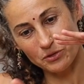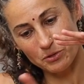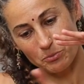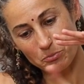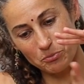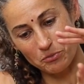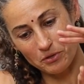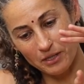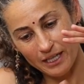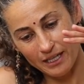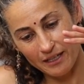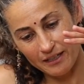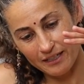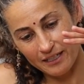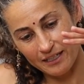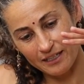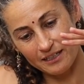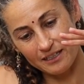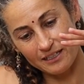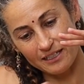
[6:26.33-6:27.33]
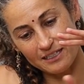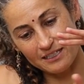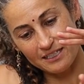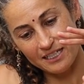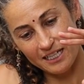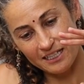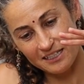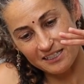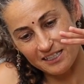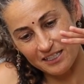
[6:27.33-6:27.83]
the browning and the
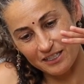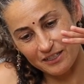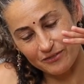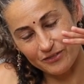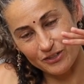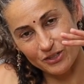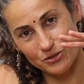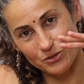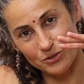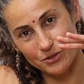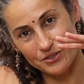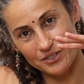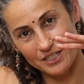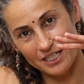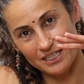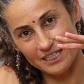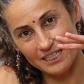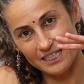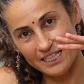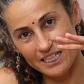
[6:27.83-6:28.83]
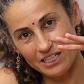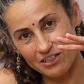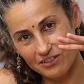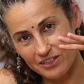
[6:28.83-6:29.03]
intensity of the oils under here,